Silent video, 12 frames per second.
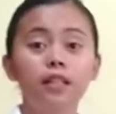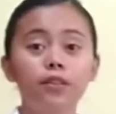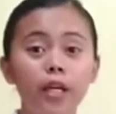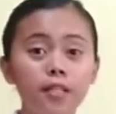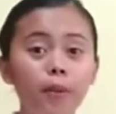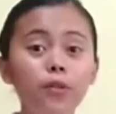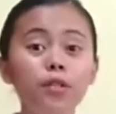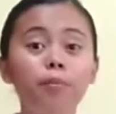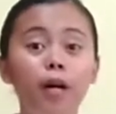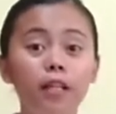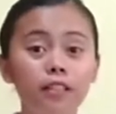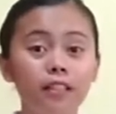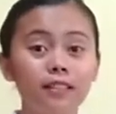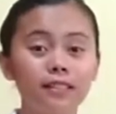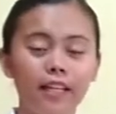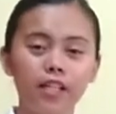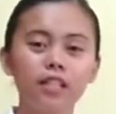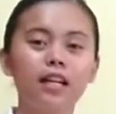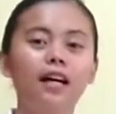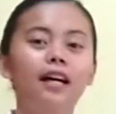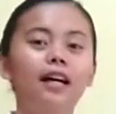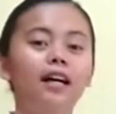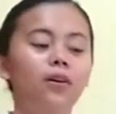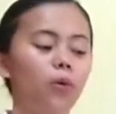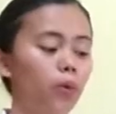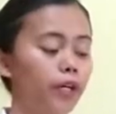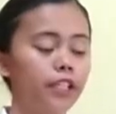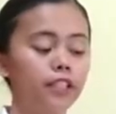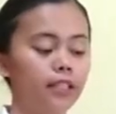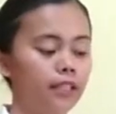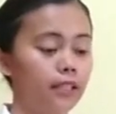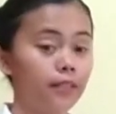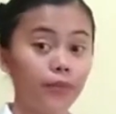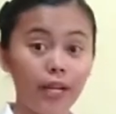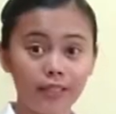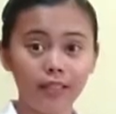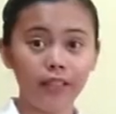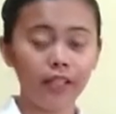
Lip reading: To expose the buttocks area or the rectal